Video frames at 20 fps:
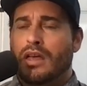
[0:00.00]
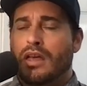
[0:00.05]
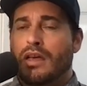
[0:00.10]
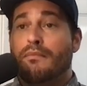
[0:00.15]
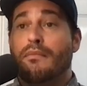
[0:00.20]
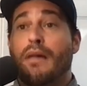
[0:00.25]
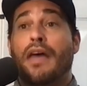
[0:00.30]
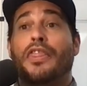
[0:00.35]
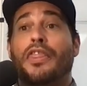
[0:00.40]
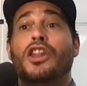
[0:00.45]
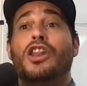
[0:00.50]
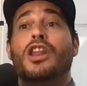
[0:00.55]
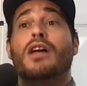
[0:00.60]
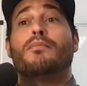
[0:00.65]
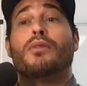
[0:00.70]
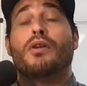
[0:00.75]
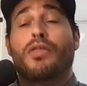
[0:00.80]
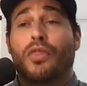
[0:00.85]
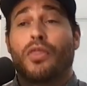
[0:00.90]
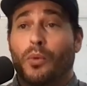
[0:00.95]
Method
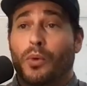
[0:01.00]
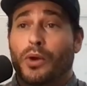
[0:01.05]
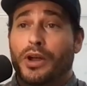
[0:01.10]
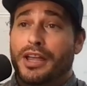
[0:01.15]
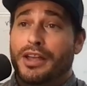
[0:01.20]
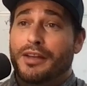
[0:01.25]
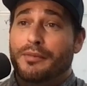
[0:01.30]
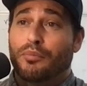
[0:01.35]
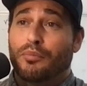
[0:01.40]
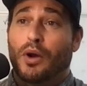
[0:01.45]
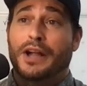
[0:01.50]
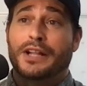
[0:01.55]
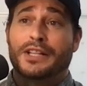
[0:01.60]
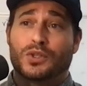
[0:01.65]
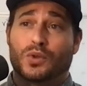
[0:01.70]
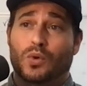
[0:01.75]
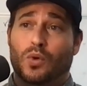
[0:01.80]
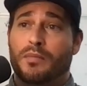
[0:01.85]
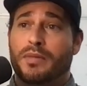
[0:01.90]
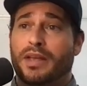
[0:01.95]
number three,
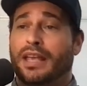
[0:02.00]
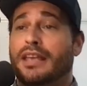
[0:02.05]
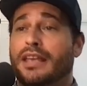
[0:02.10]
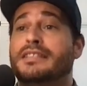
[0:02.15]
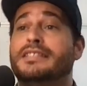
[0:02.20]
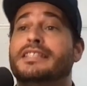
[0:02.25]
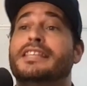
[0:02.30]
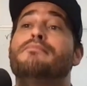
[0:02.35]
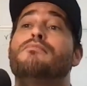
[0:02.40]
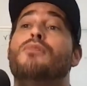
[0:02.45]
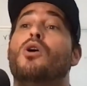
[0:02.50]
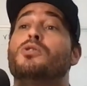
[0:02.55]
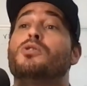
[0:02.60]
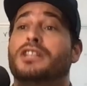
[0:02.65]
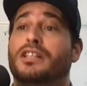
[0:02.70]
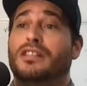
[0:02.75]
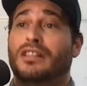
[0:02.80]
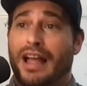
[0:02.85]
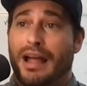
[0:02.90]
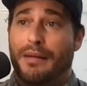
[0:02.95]
brainstorming, is the most
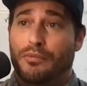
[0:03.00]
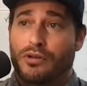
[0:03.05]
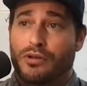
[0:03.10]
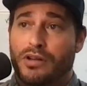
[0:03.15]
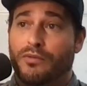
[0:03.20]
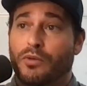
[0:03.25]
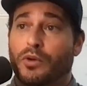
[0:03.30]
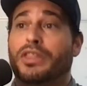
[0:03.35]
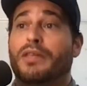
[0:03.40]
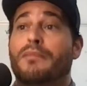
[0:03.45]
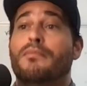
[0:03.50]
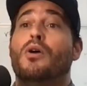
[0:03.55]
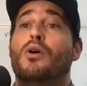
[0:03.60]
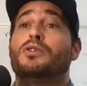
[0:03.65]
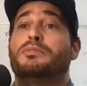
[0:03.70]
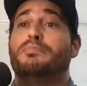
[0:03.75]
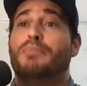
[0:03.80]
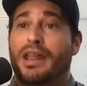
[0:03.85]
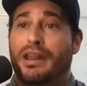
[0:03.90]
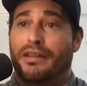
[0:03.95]
collaborative with the
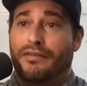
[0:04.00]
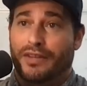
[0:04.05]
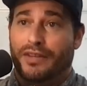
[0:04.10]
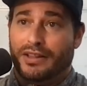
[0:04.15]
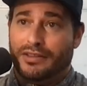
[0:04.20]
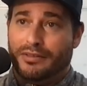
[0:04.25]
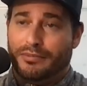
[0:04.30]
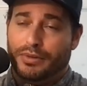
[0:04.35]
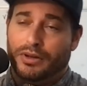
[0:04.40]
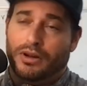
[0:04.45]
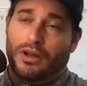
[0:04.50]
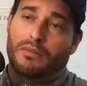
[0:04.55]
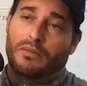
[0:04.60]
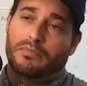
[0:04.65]
most benefits, but